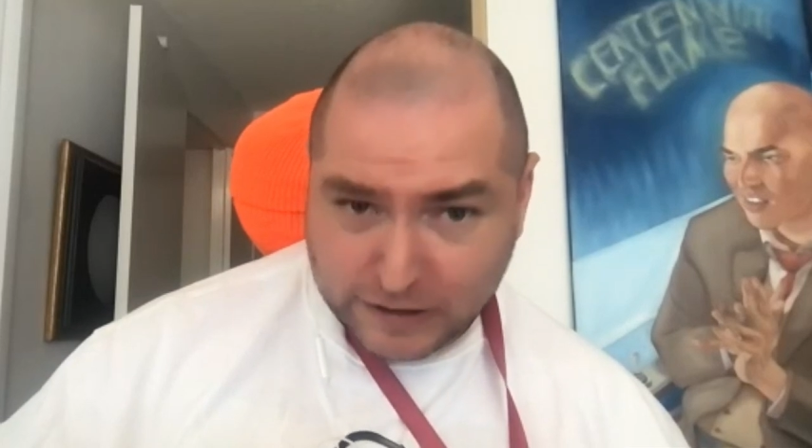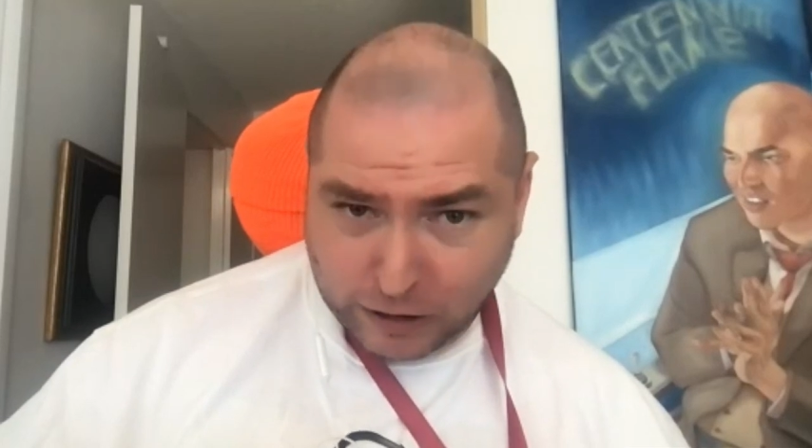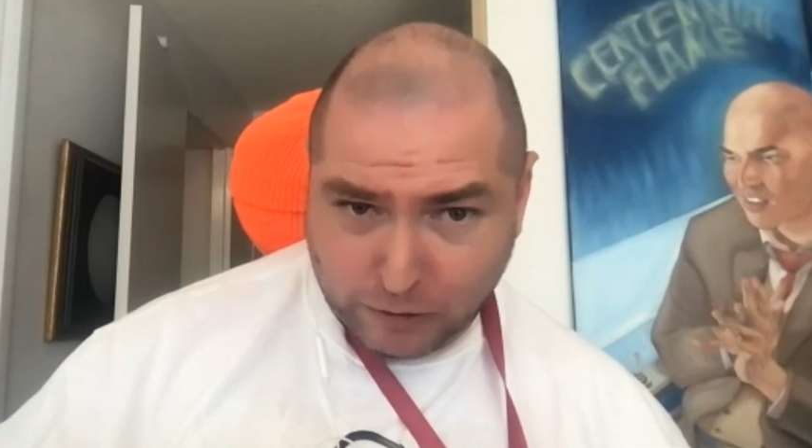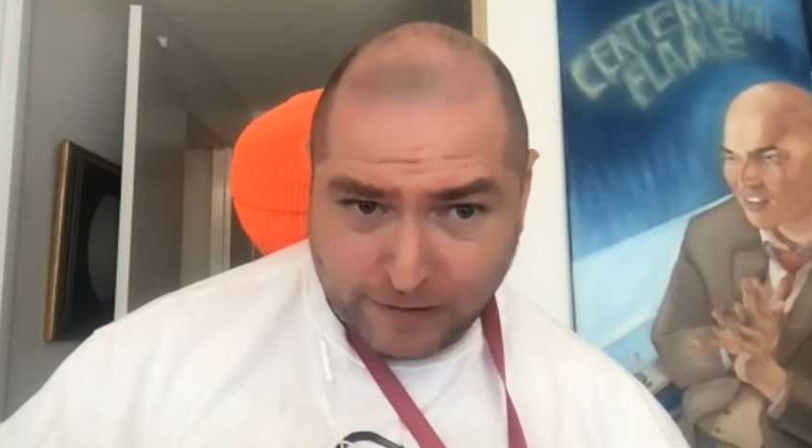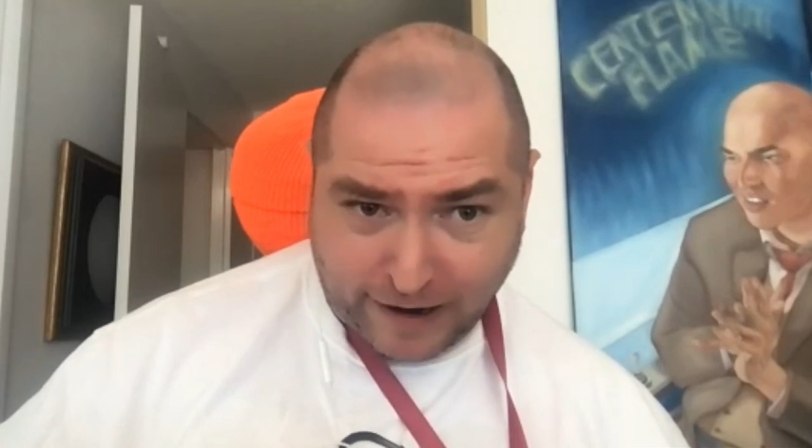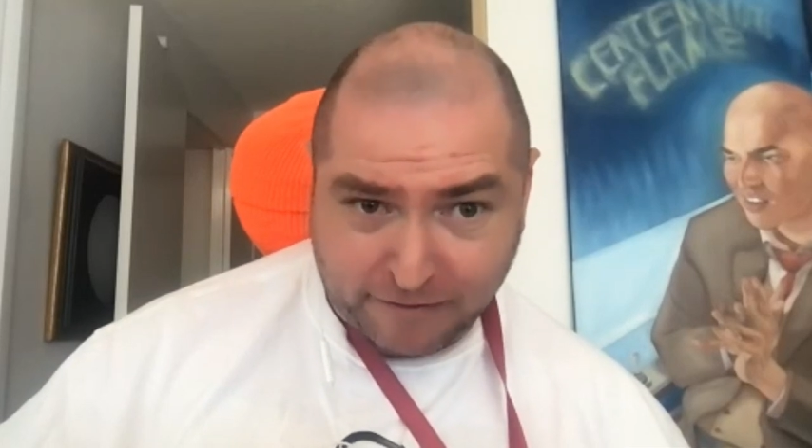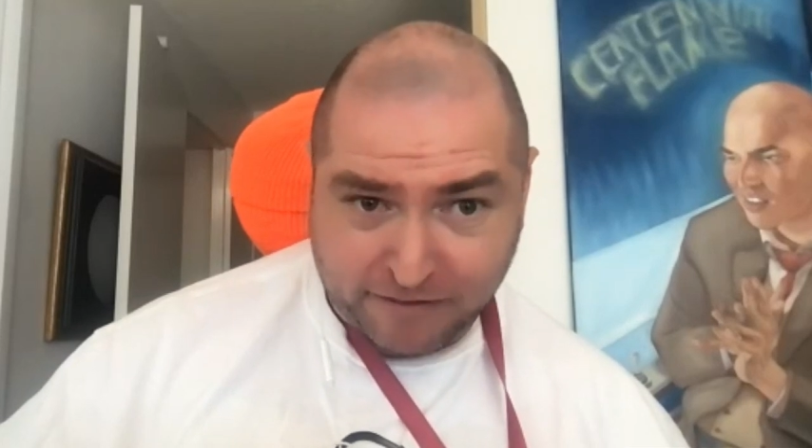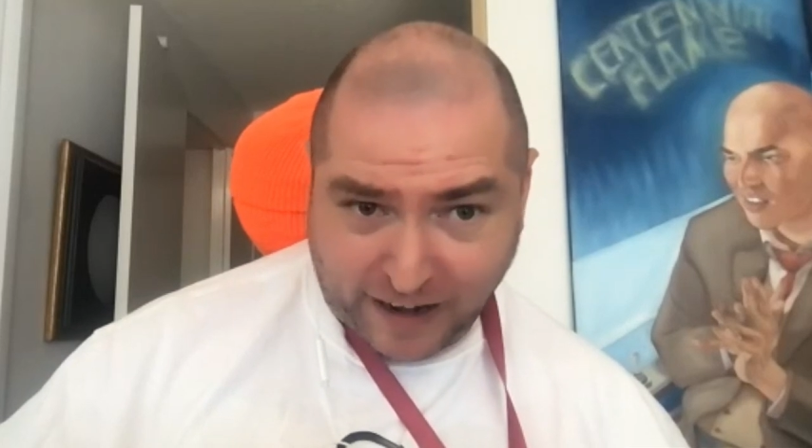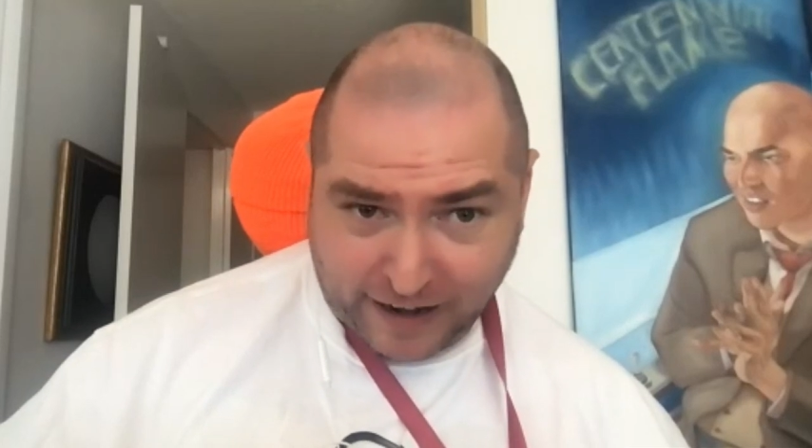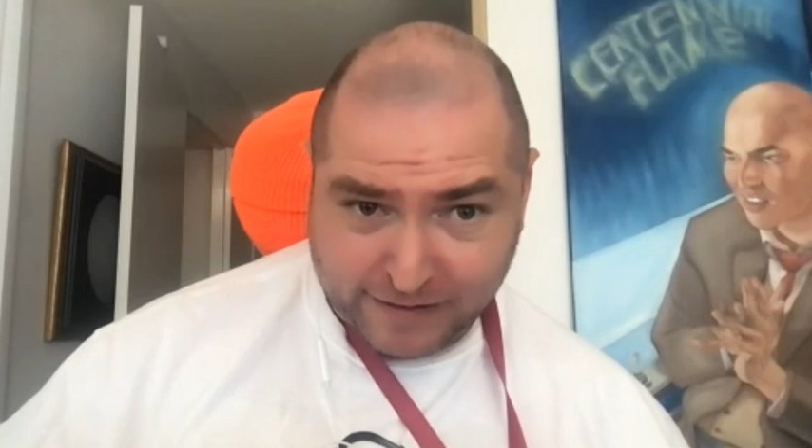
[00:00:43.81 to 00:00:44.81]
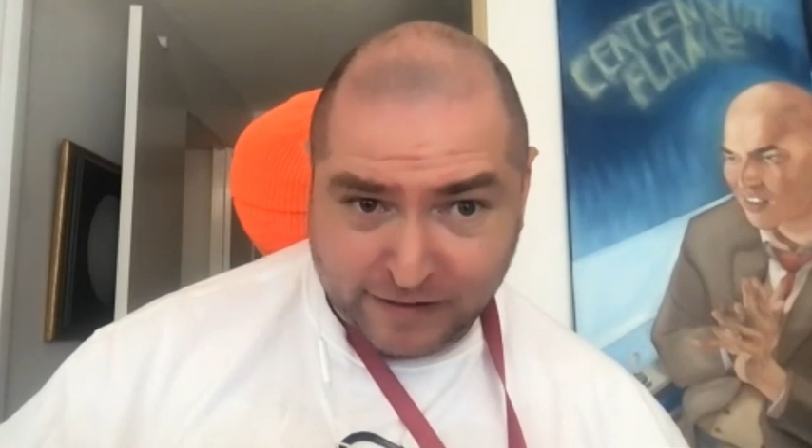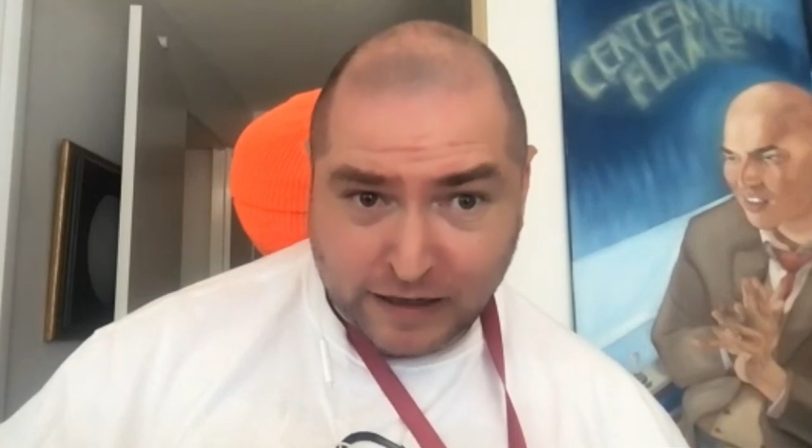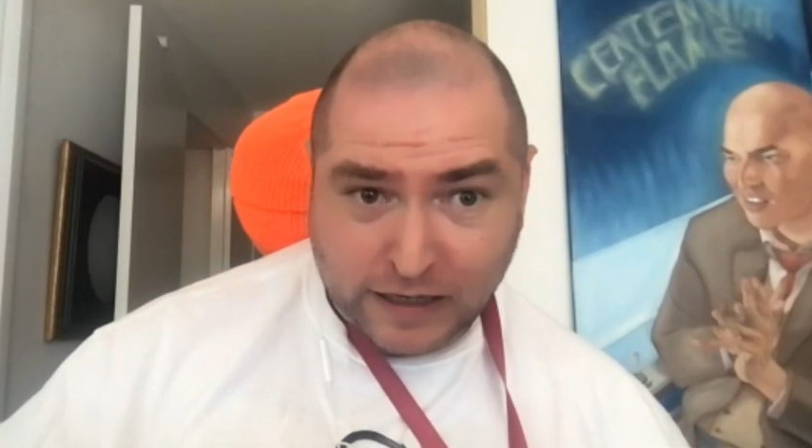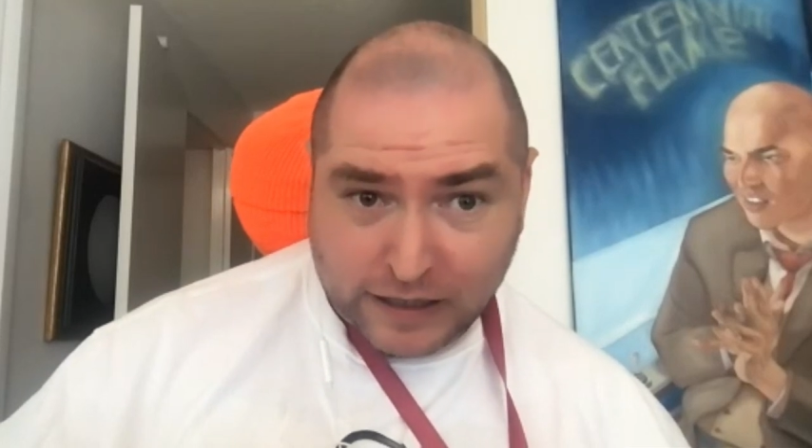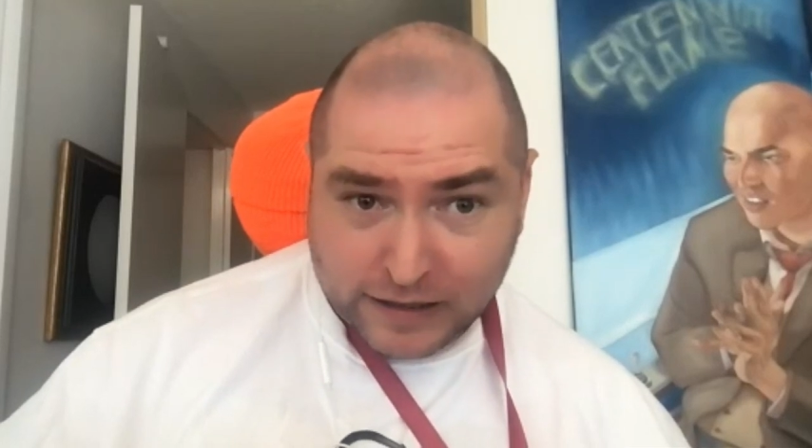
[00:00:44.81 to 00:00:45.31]
don't crave sex,
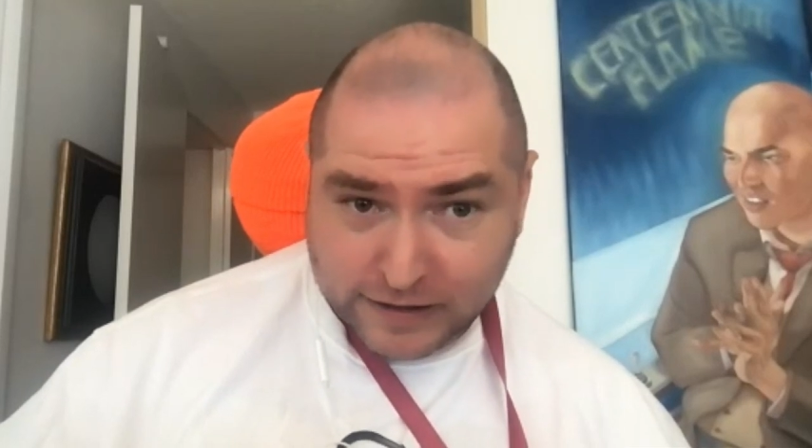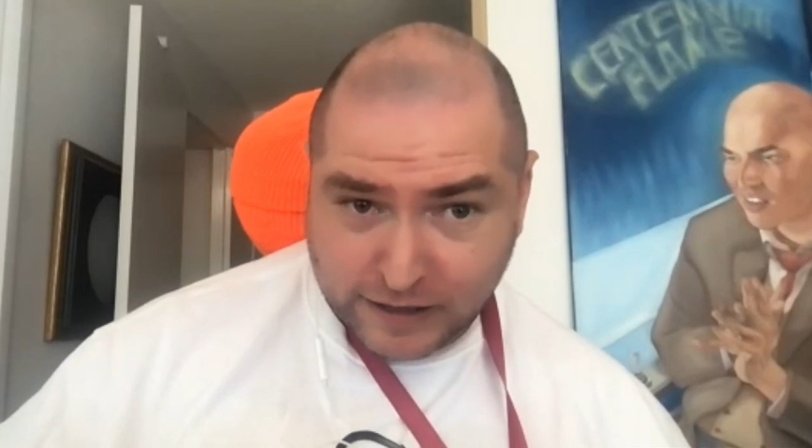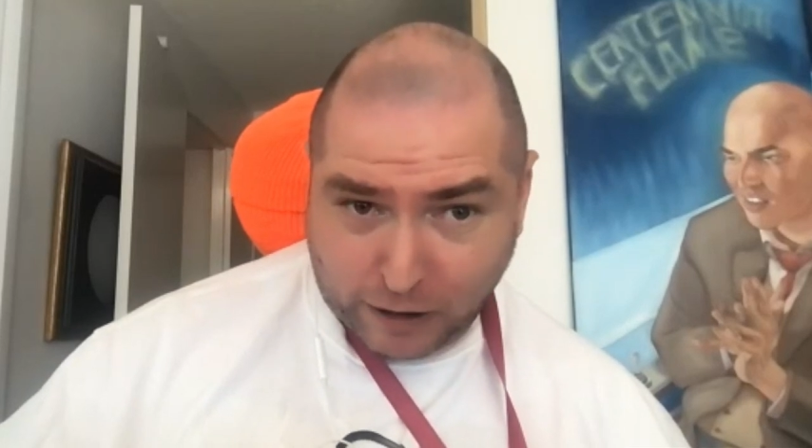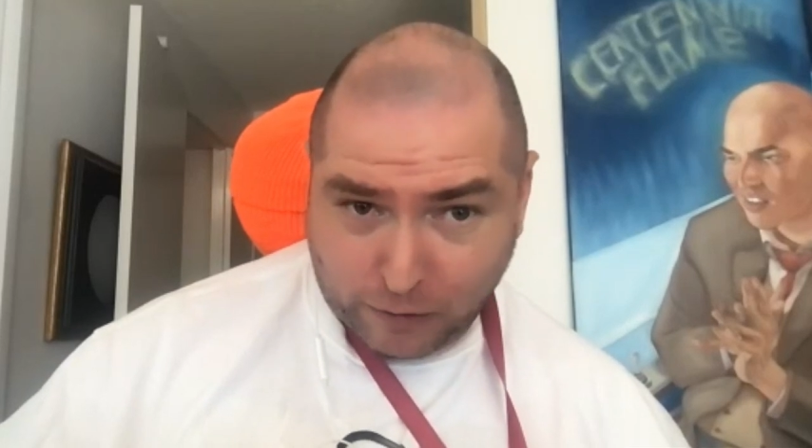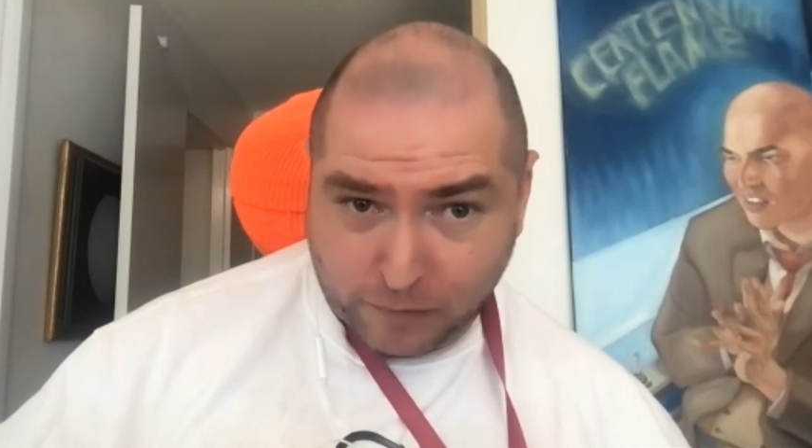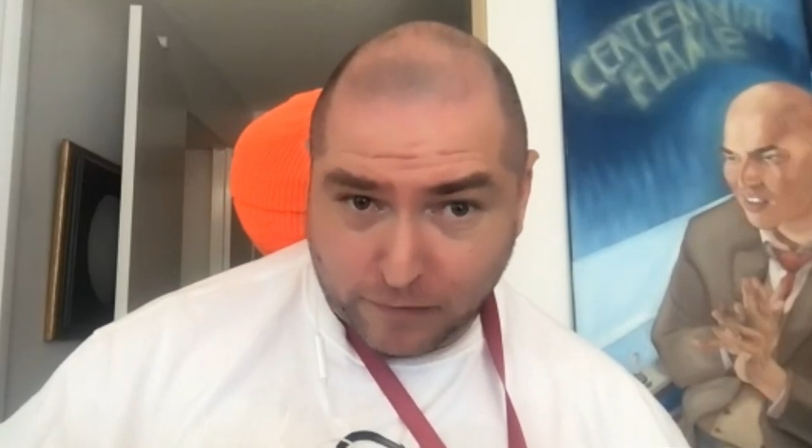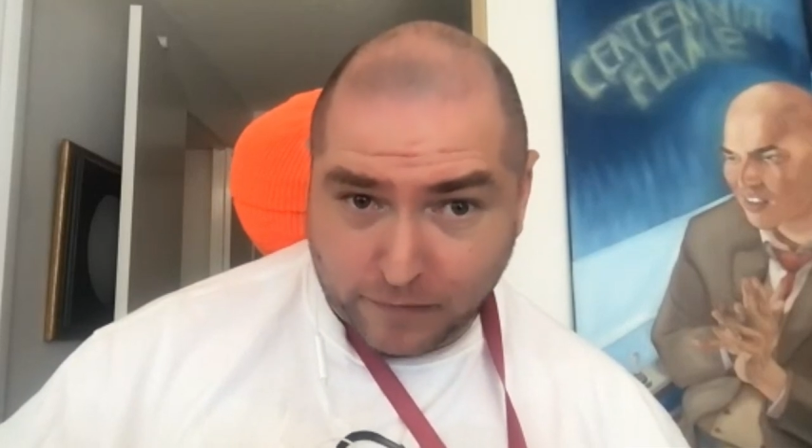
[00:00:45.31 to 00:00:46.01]
don't